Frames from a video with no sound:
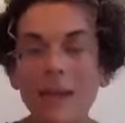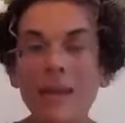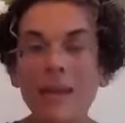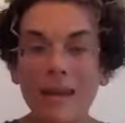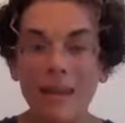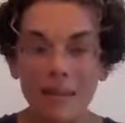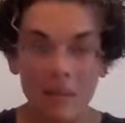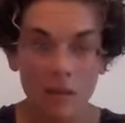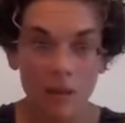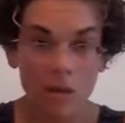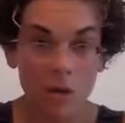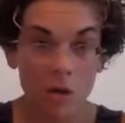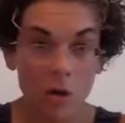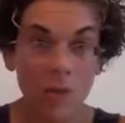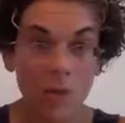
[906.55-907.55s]
Like
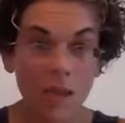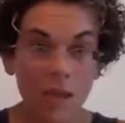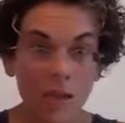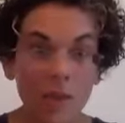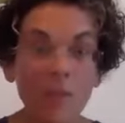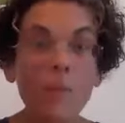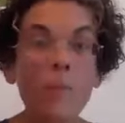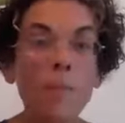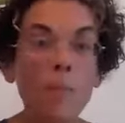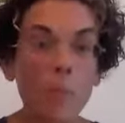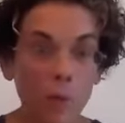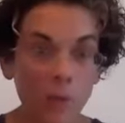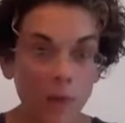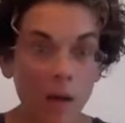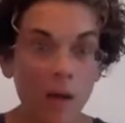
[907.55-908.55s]
noted,
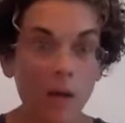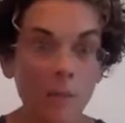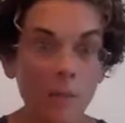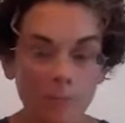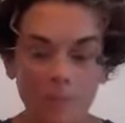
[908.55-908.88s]
moving on.